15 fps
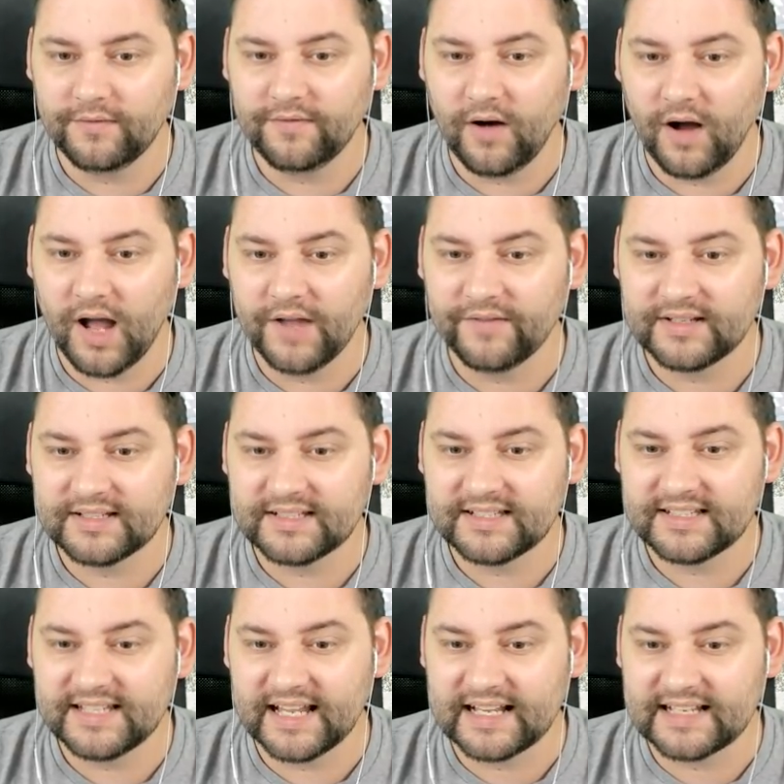five,
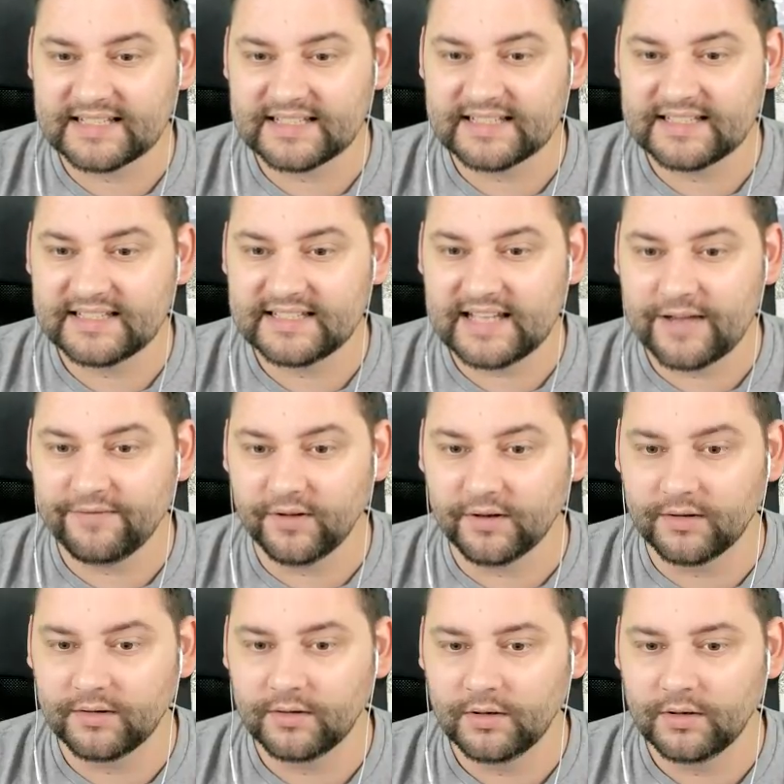six, seven.